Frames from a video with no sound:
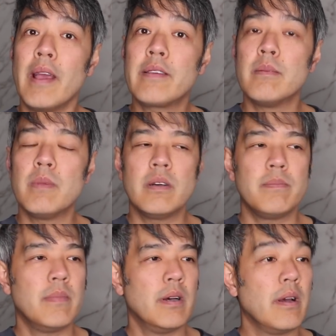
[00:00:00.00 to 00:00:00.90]

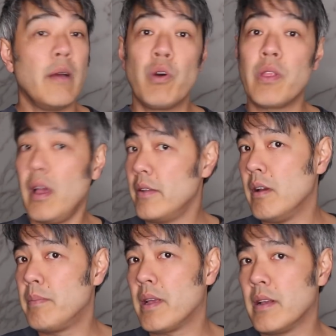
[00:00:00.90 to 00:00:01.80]
eczema, whether
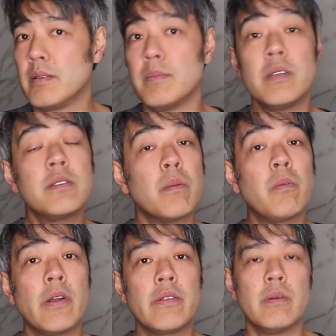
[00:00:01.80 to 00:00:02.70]
atopic eczema,
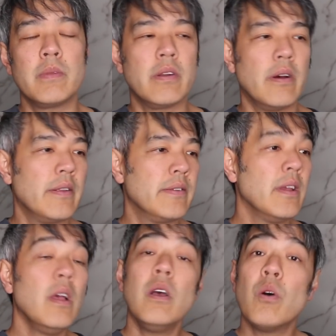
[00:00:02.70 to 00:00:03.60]
seborrheic dermatitis,
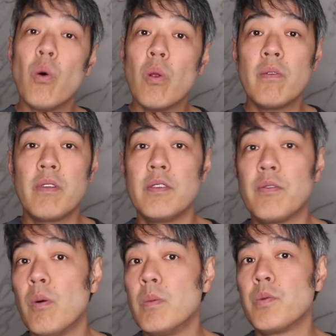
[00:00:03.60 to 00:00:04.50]
all of those
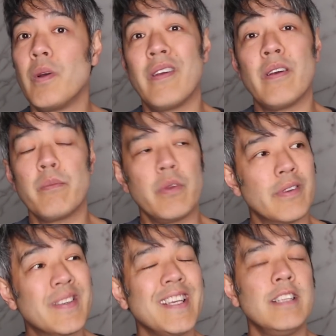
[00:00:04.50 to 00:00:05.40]
forms where your
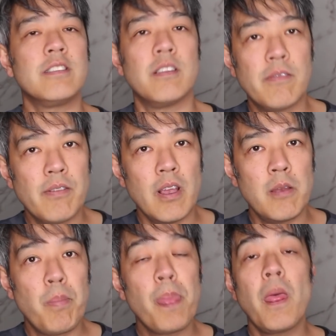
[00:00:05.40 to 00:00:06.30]
skin is
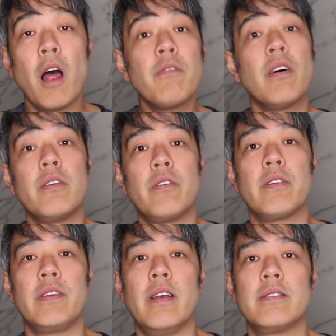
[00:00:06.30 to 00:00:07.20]
inflamed, alpha
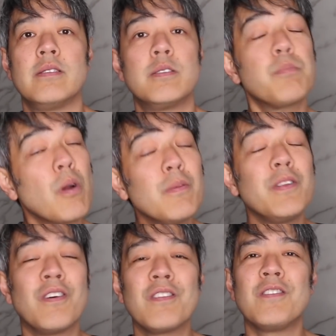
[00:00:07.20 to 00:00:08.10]
hydroxy acid is probably
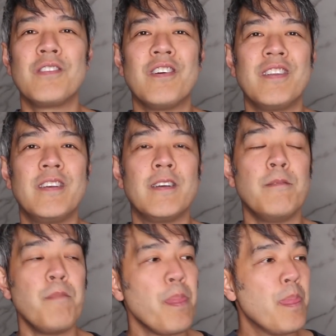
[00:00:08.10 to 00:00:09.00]
not a good
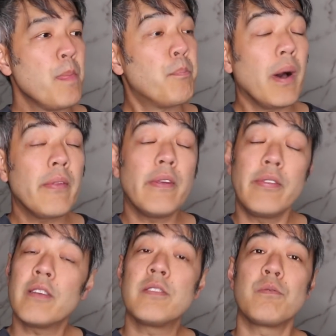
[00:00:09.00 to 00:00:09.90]
idea, but it
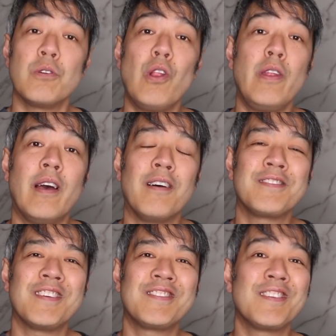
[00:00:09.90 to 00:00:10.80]
doesn't rule it out.
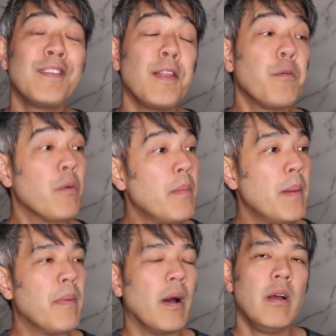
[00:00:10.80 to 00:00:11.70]
So certainly
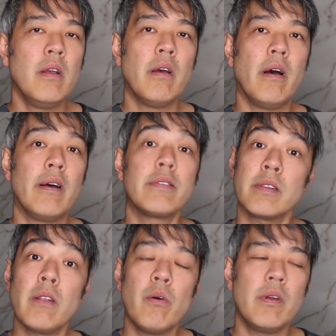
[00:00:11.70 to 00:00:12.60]
remember,
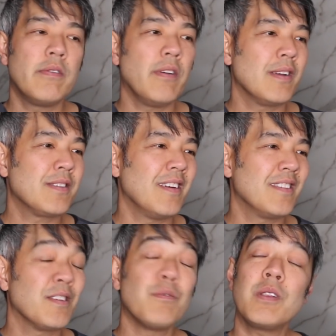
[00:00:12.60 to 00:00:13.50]
slow in, fast
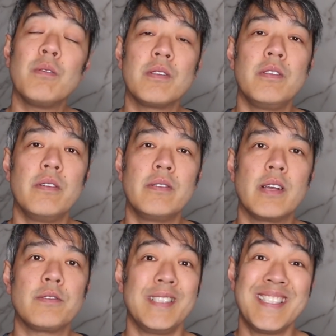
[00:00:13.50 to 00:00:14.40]
out. So what you want to do is
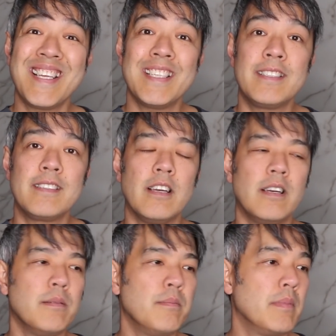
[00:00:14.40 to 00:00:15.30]
actually test
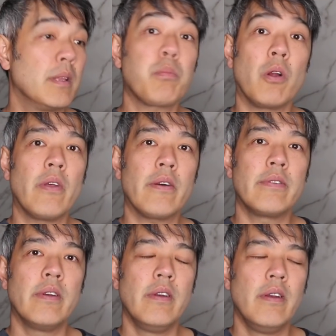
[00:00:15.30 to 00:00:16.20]
the
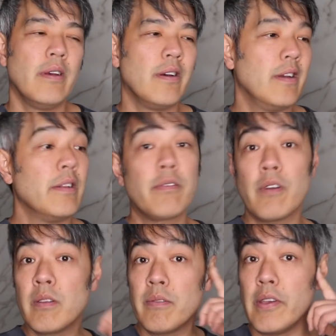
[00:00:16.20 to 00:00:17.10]
product in
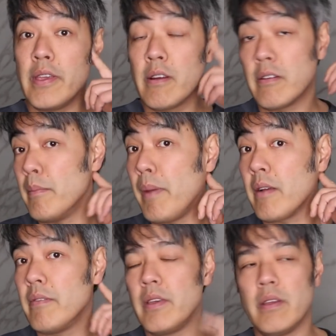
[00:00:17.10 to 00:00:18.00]
front of your ear, at the
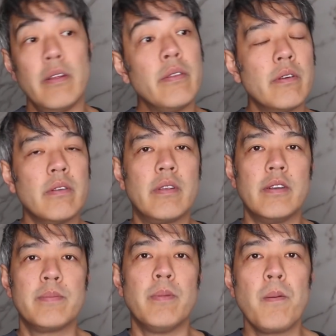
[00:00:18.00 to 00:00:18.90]
back of your ear, and do a
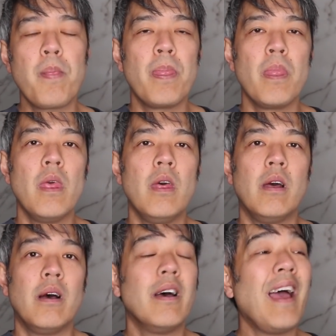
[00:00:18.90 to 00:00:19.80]
test spot.
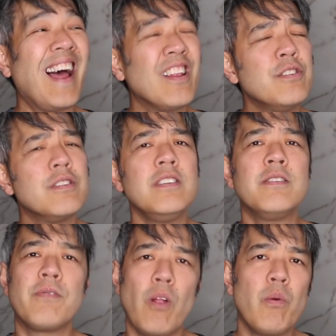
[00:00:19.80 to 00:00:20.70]

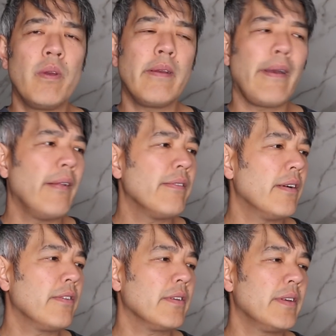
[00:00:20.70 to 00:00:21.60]
Allergies following alpha
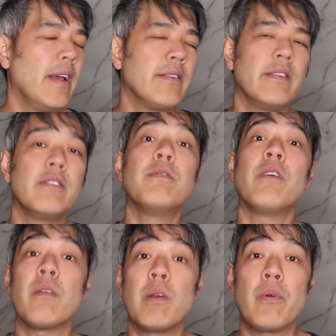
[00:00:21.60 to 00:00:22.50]
hydroxy acid is
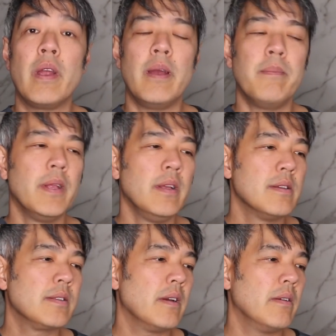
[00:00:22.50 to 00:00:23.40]
very rare.
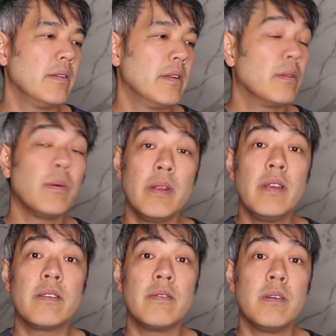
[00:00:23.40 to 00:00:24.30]
So in the 20
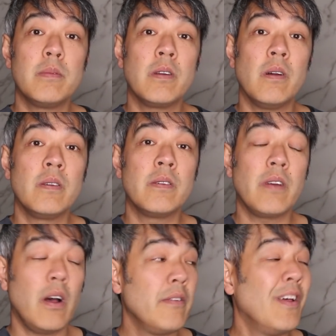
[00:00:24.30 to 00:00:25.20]
years of dermatology,
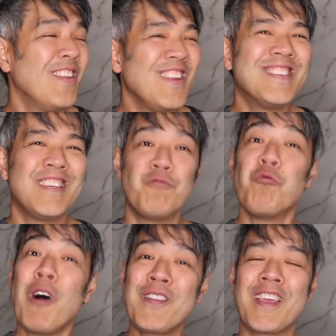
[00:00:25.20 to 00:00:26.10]
I've only seen
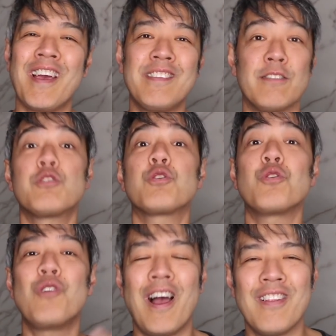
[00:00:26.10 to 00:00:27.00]
one case of
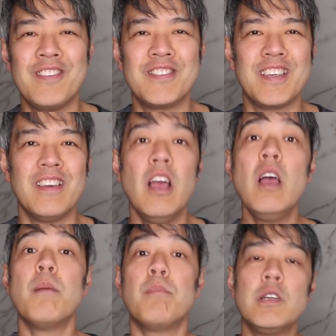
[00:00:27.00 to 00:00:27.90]
true allergy.
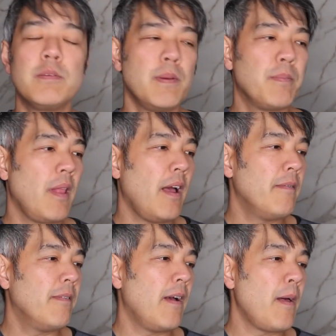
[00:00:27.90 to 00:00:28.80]
Most people
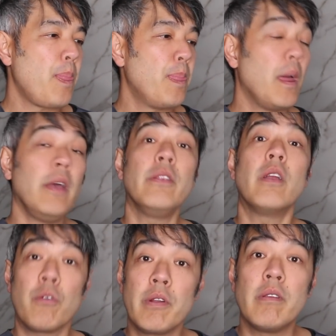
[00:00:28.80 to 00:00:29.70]
have an
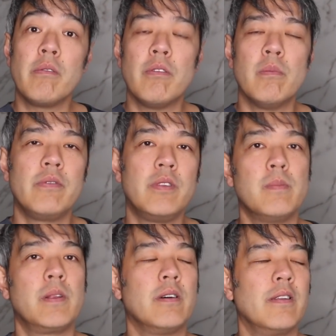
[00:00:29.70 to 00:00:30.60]
irritant form of
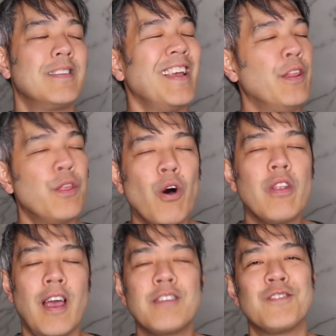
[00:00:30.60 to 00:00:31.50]
dermatitis and
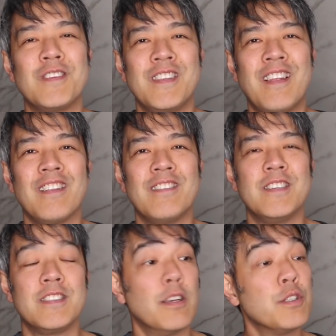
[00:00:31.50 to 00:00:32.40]
not actually an
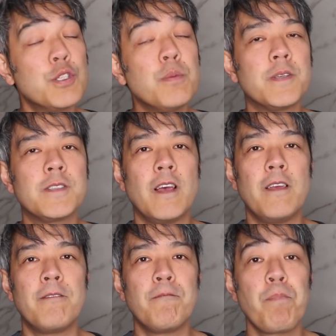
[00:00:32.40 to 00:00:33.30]
allergy, so it's super
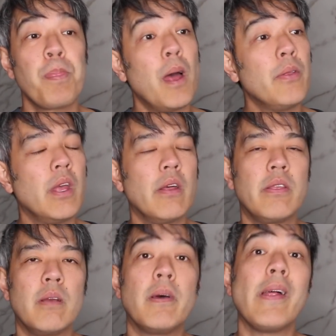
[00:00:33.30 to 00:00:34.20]
safe. The other
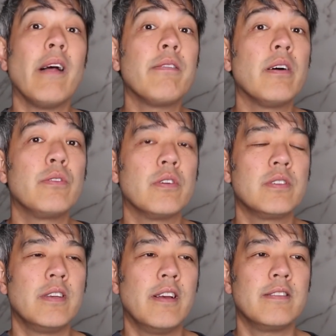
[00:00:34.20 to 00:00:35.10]
thing about alpha
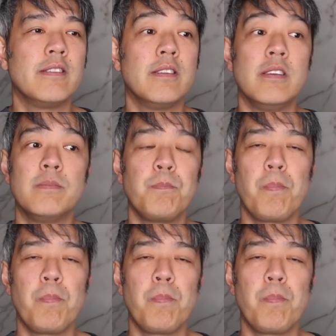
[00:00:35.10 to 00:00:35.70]
hydroxy acids is you